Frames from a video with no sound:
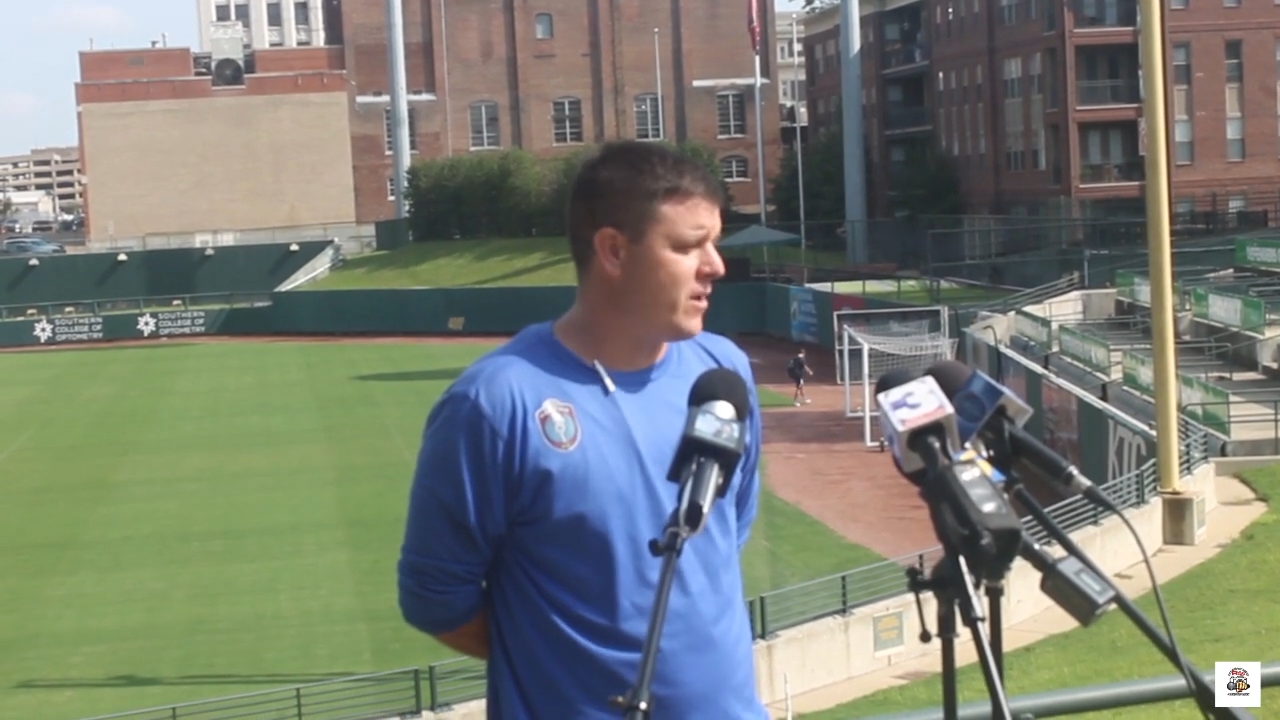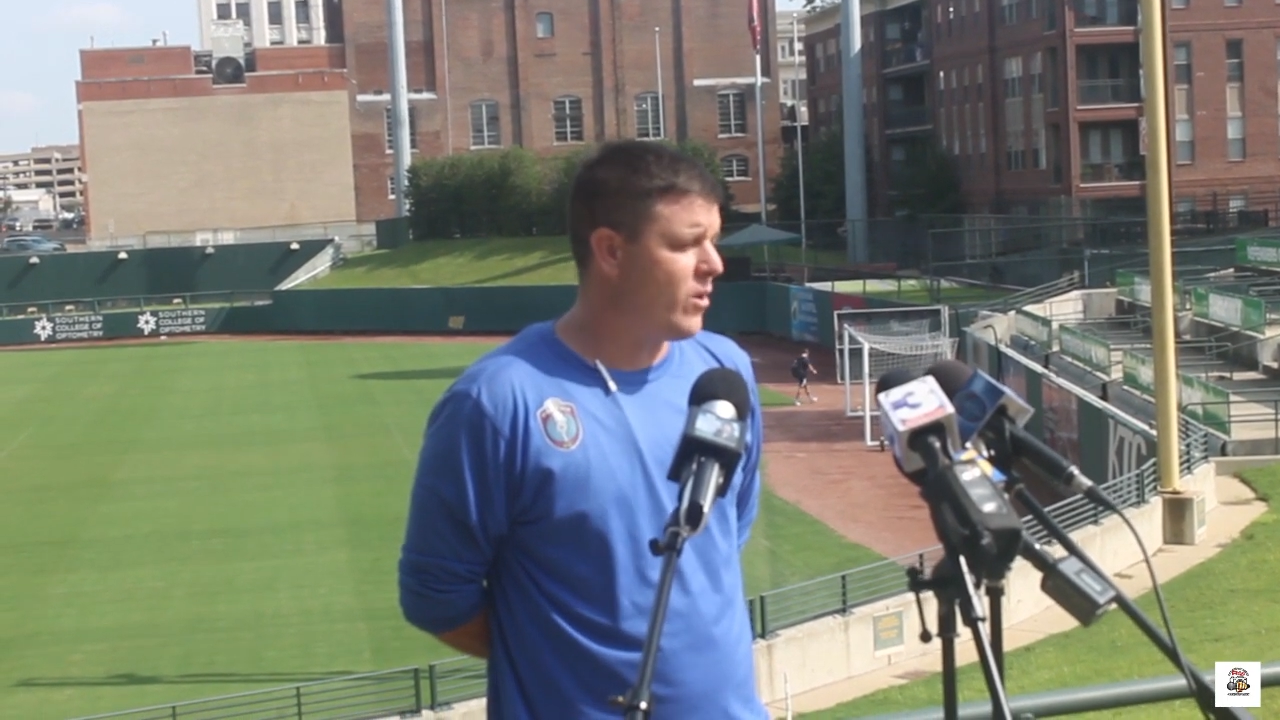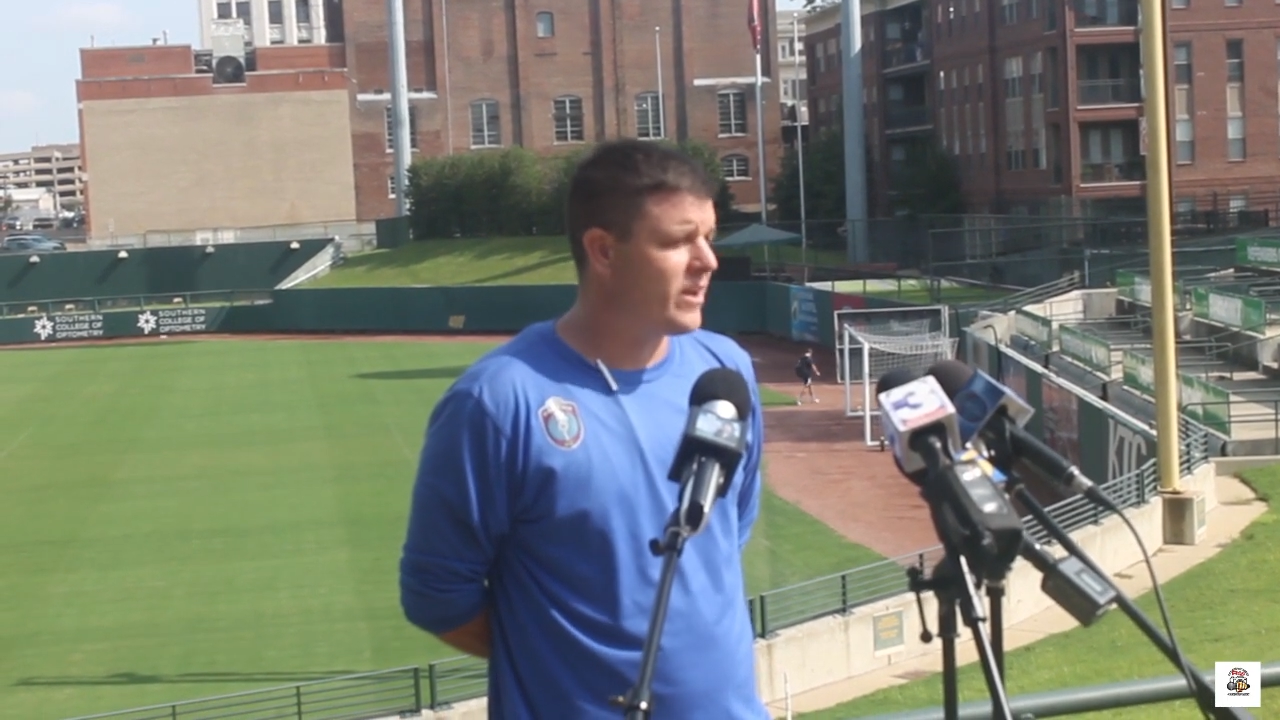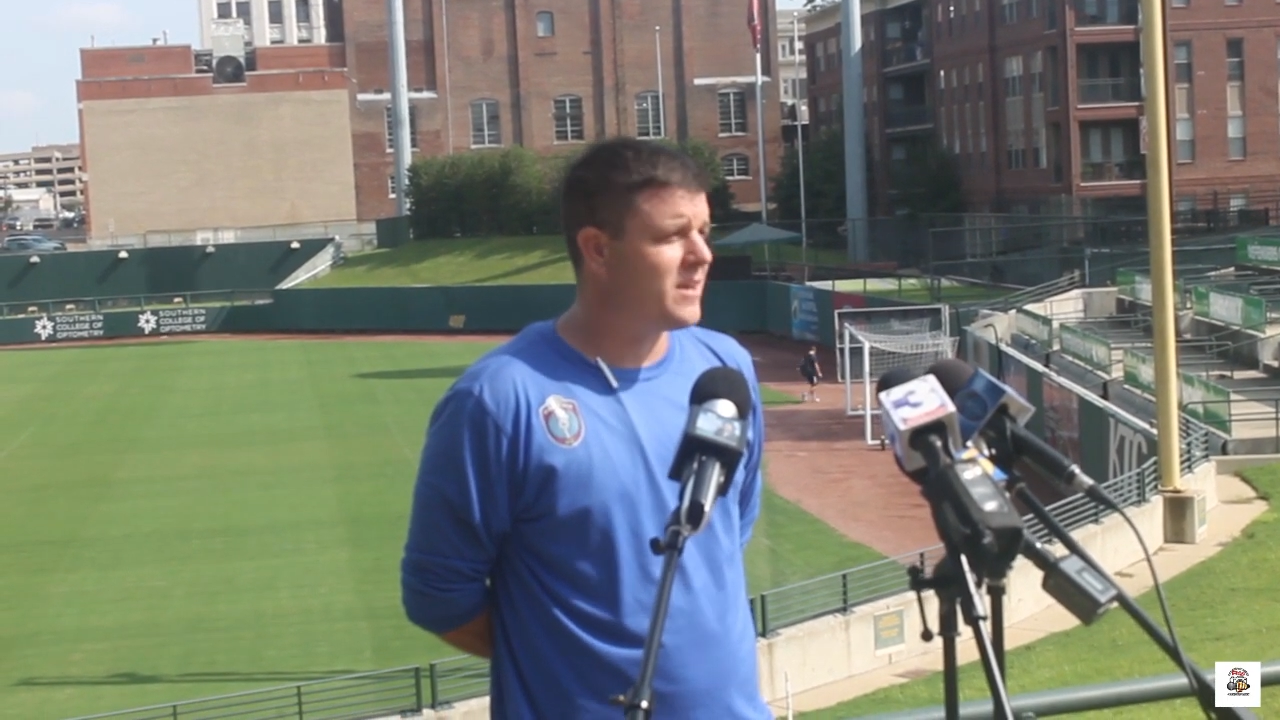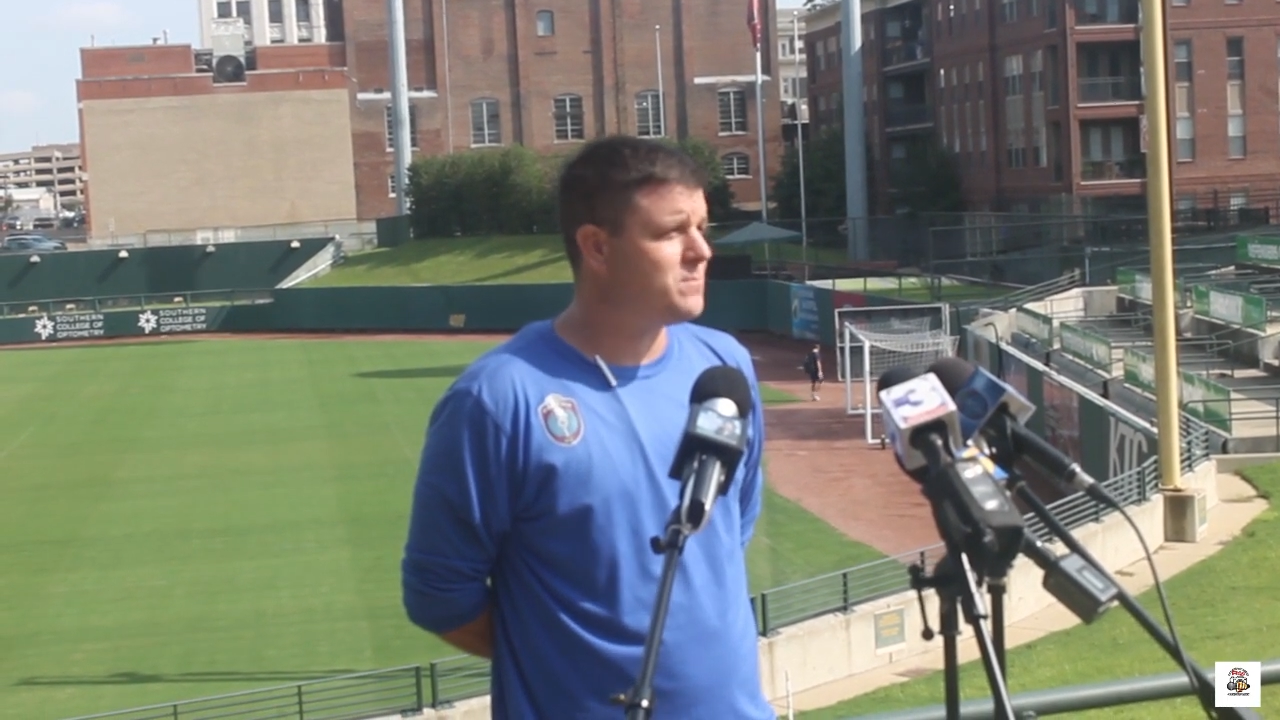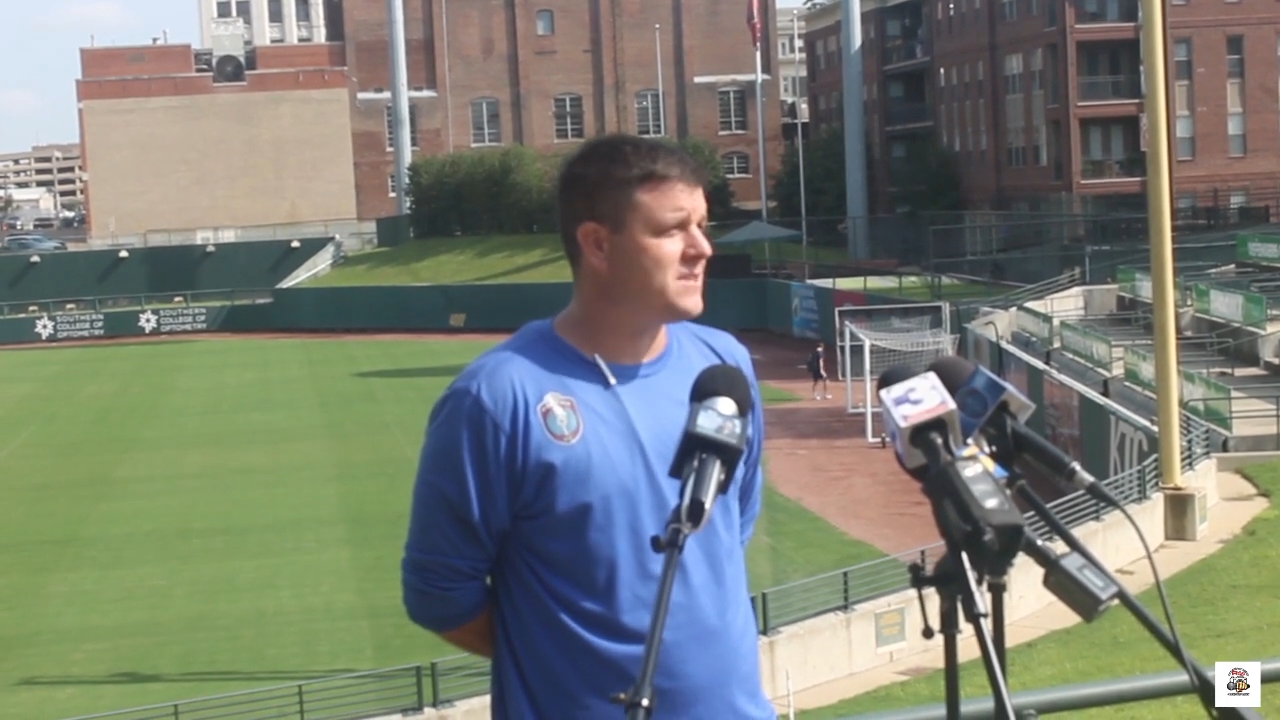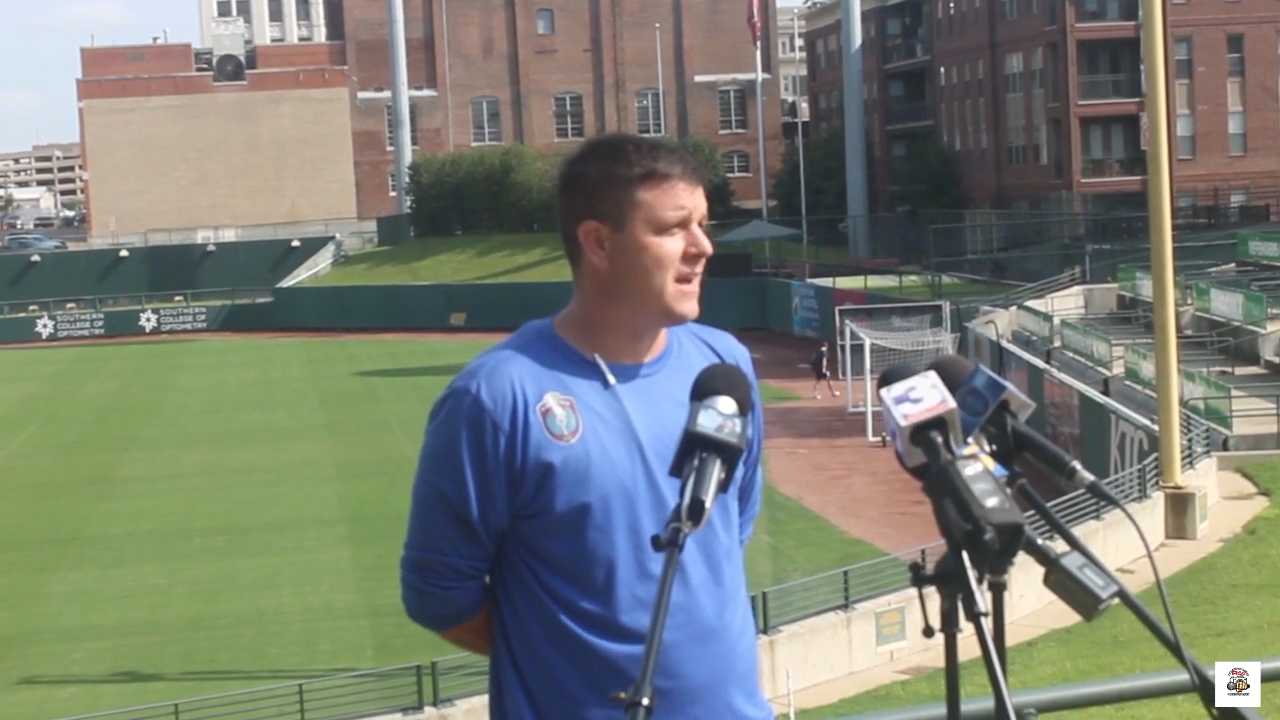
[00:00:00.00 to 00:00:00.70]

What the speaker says: I know I keep